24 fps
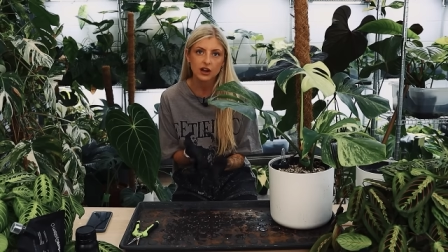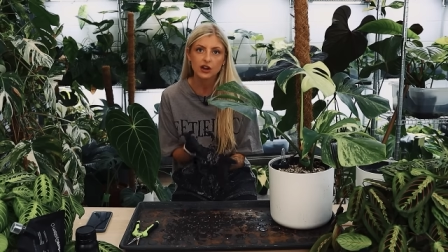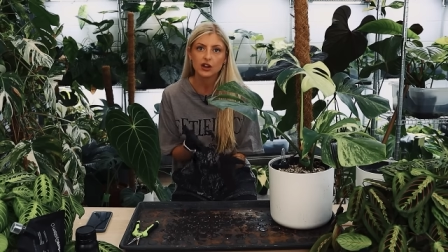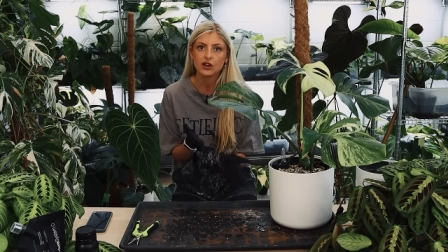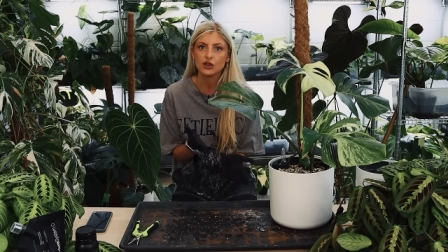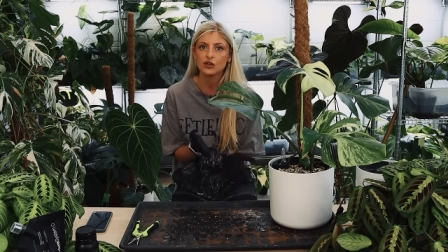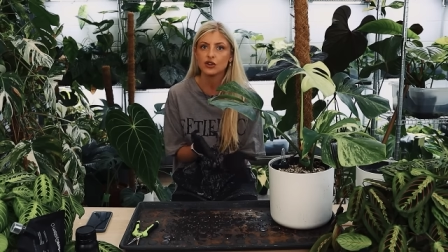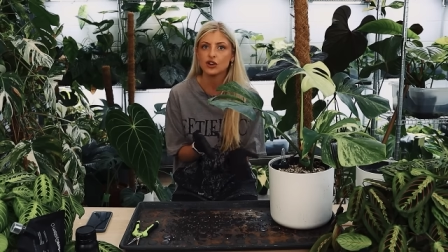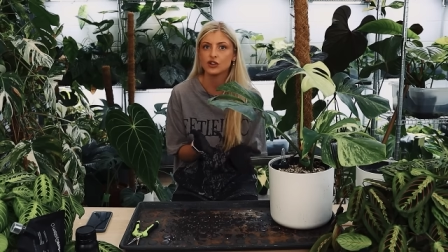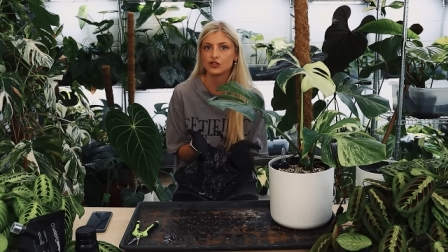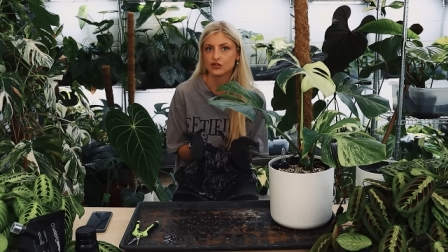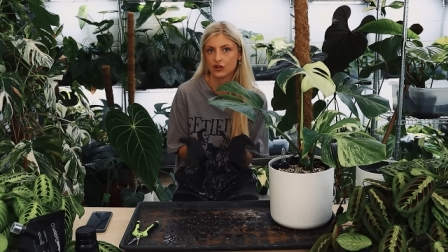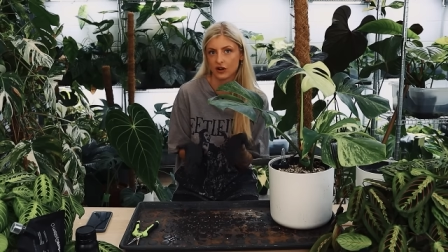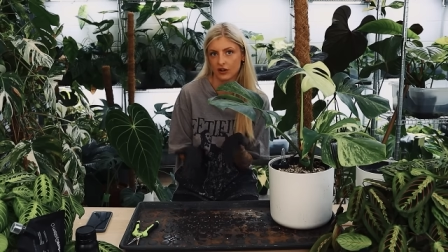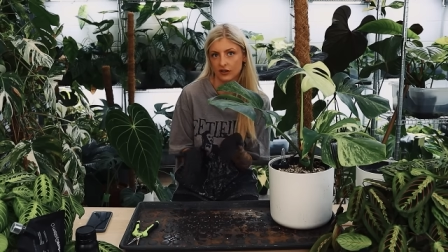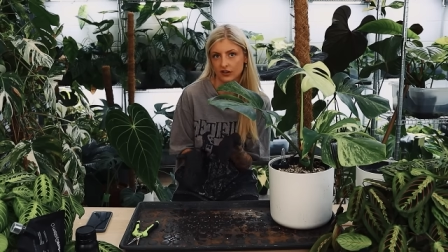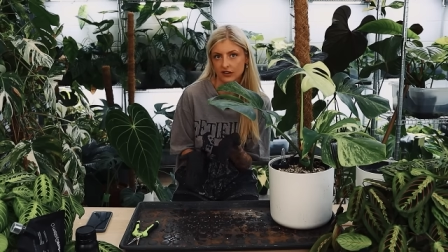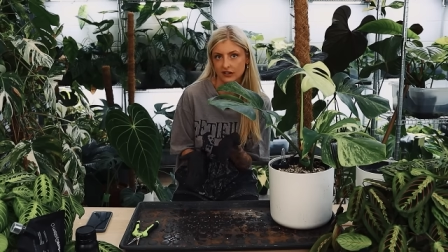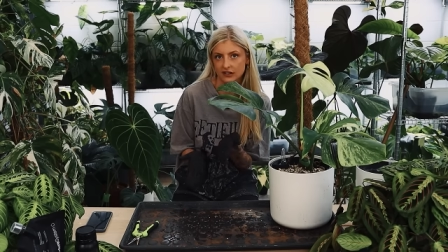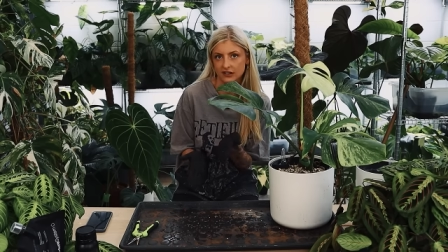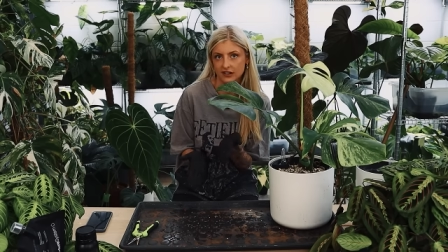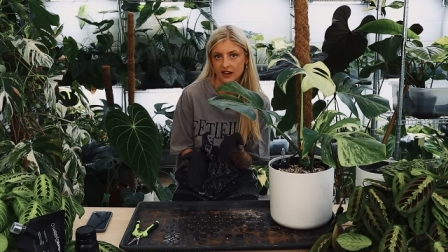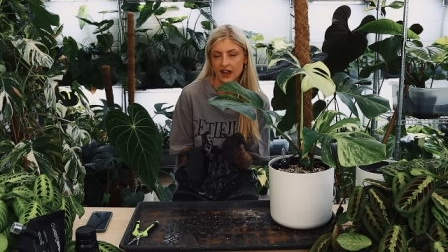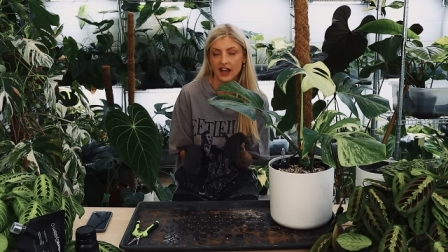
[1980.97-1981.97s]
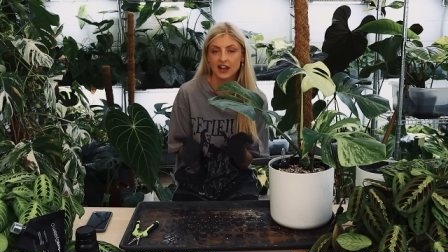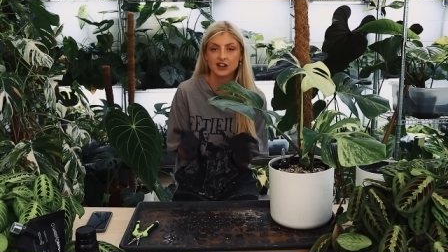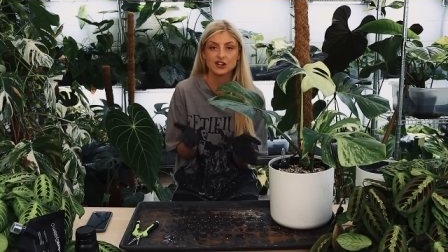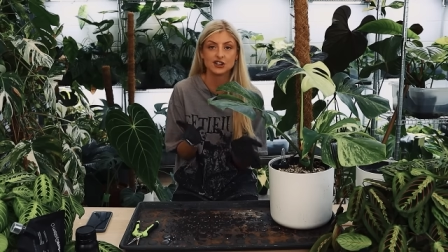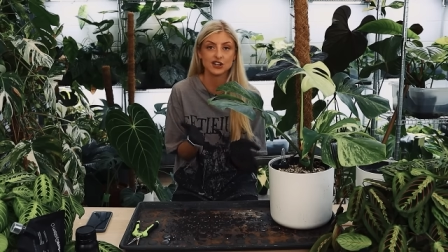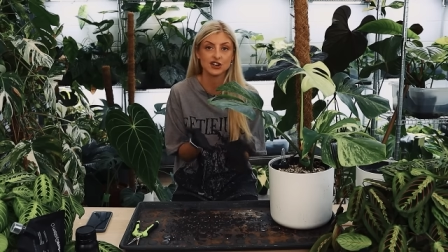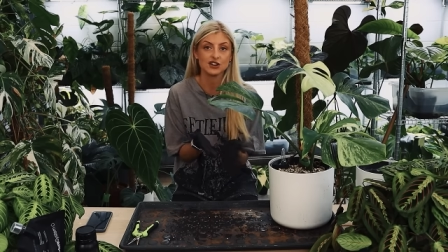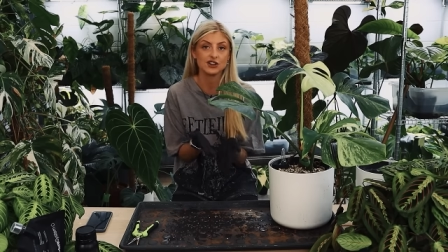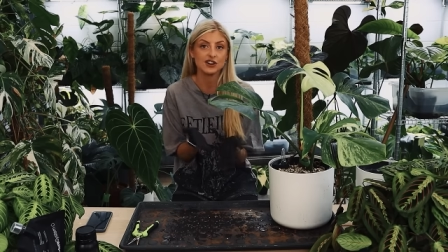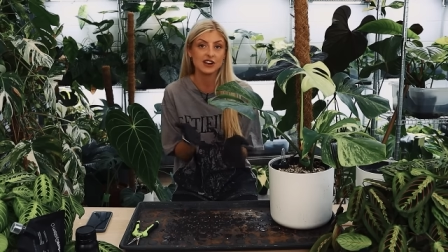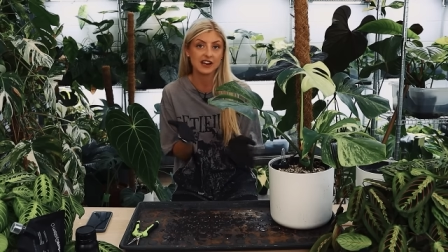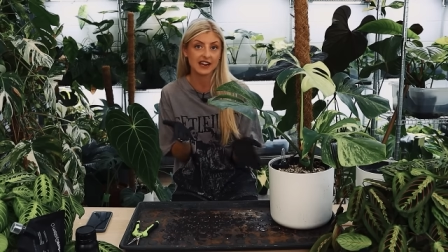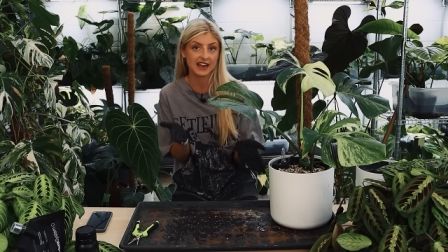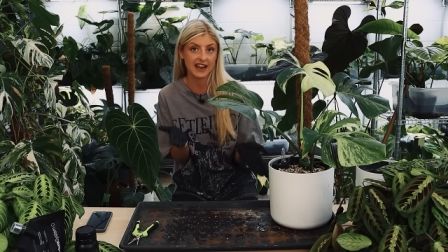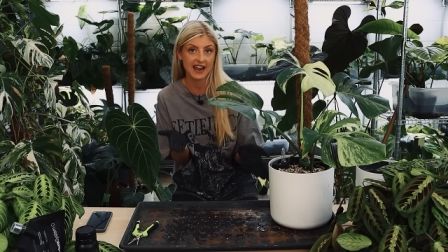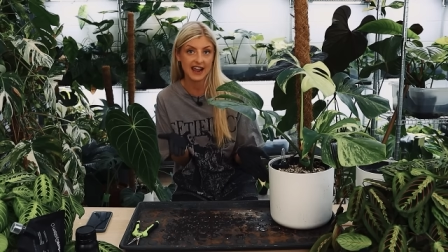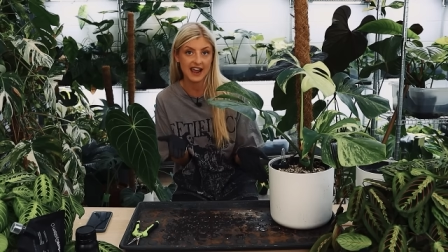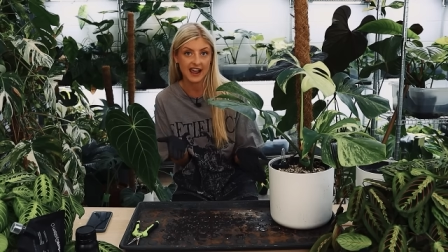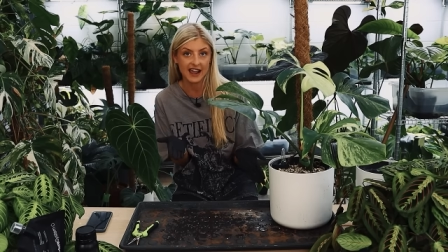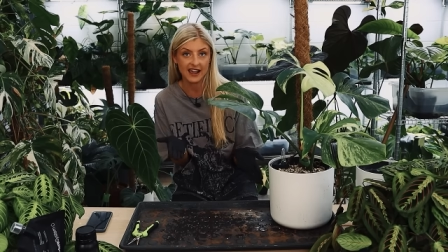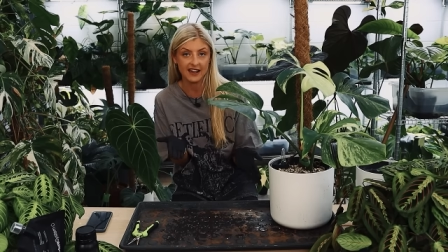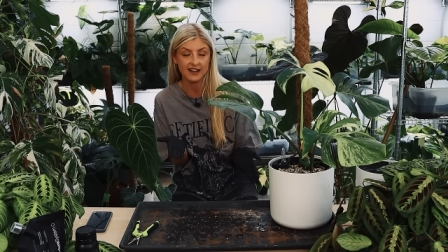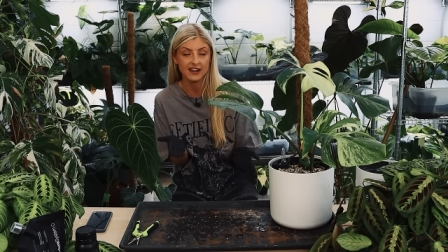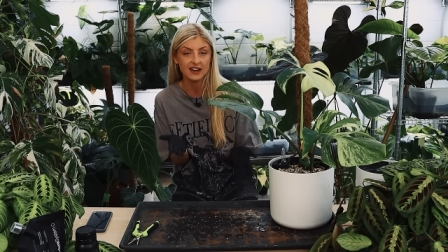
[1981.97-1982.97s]
and who you trust and do you
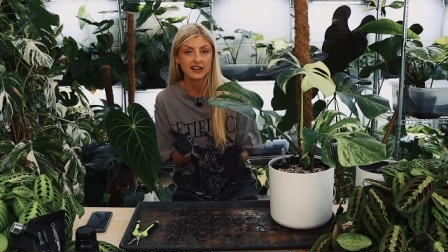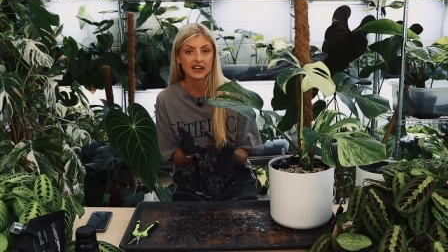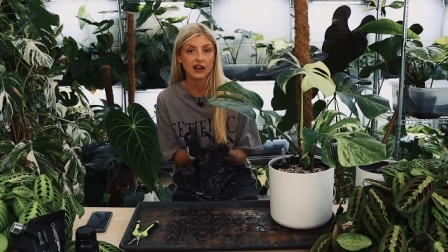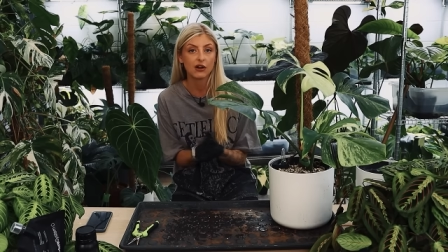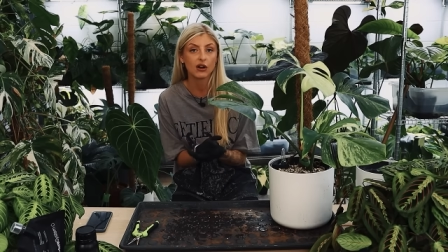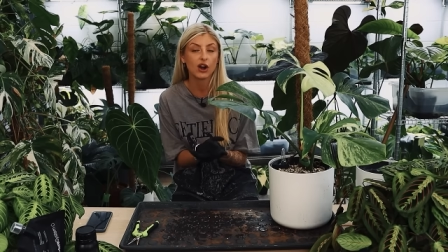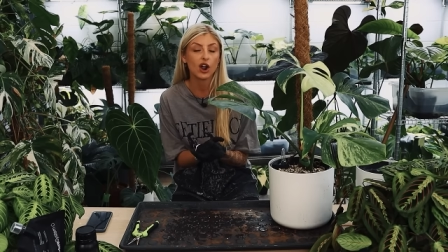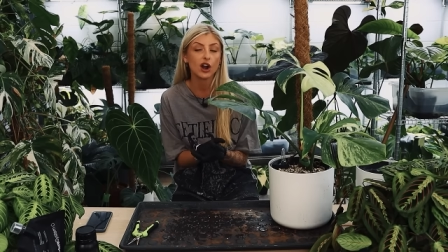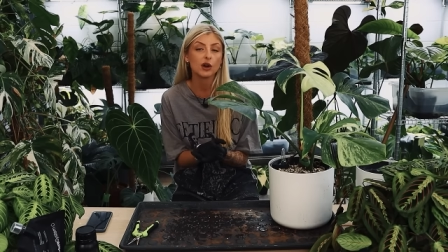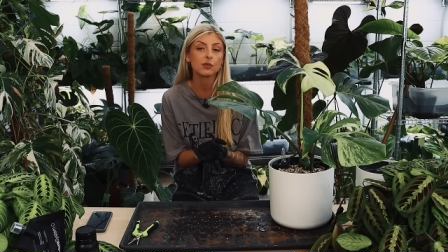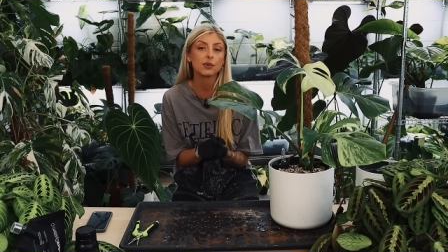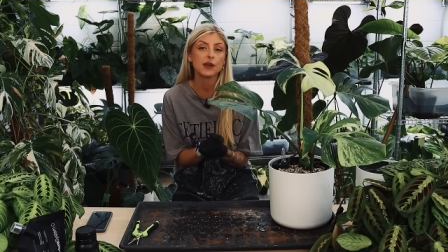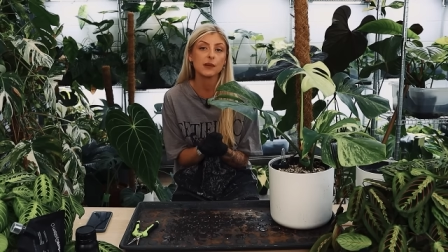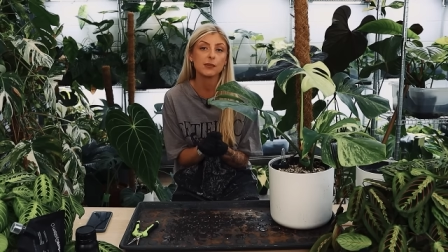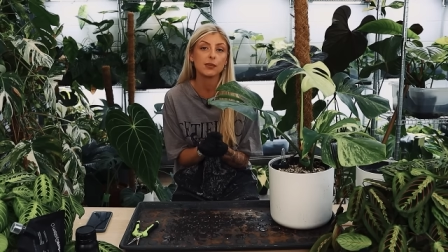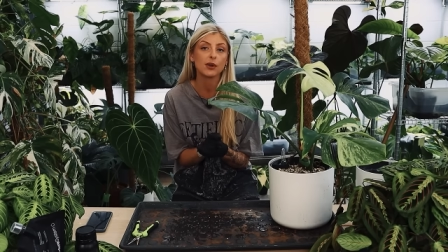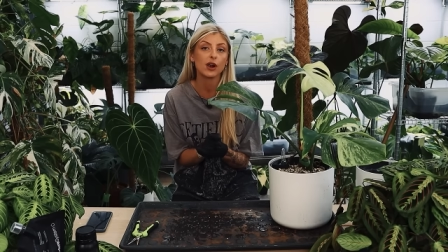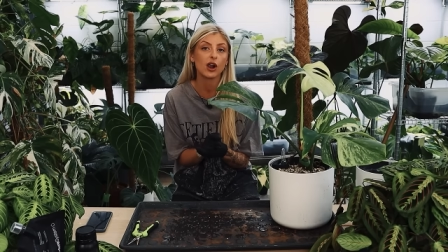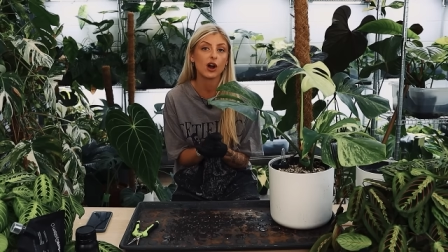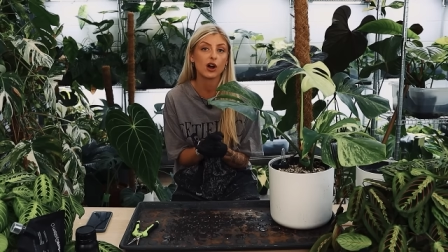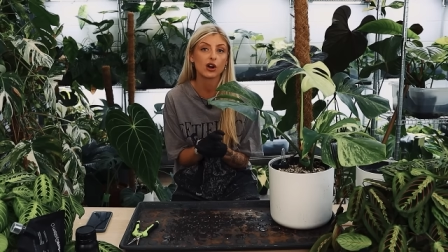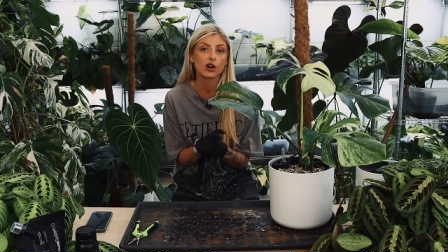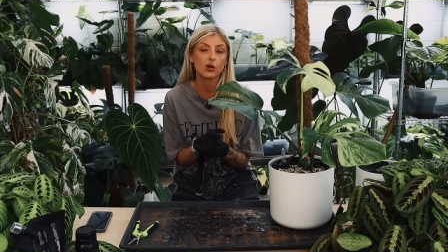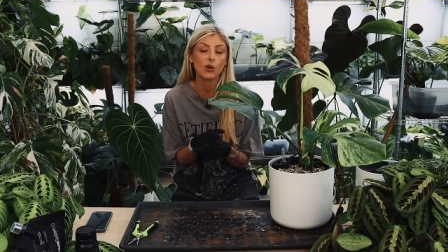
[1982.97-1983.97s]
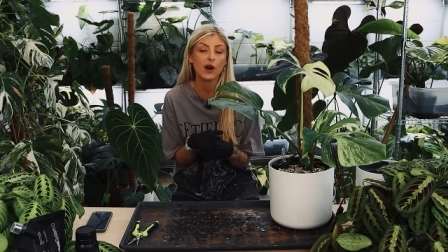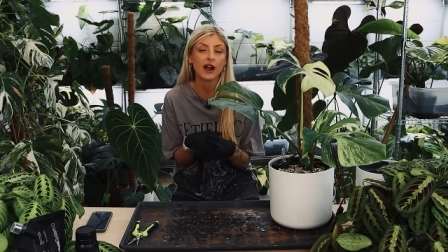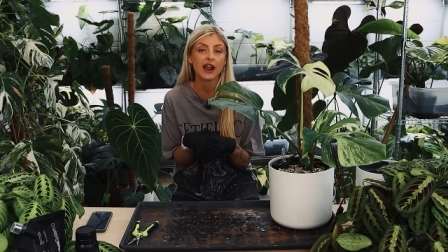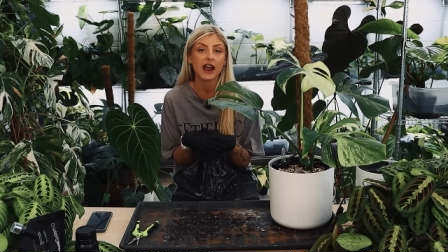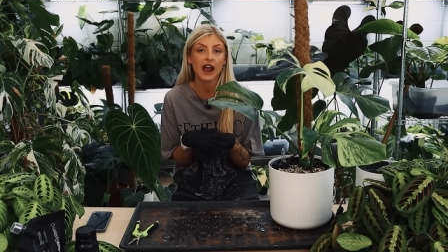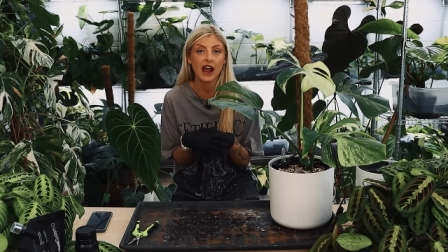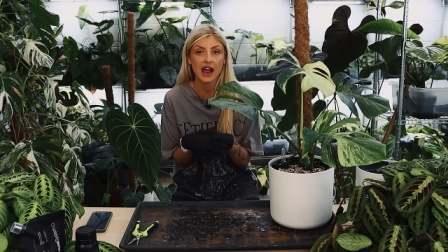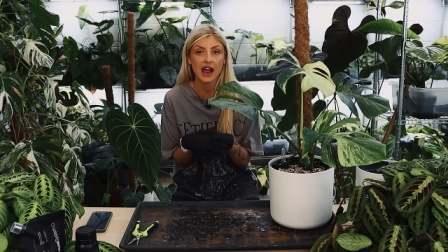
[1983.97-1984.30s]
care. Now, a lot of people are quite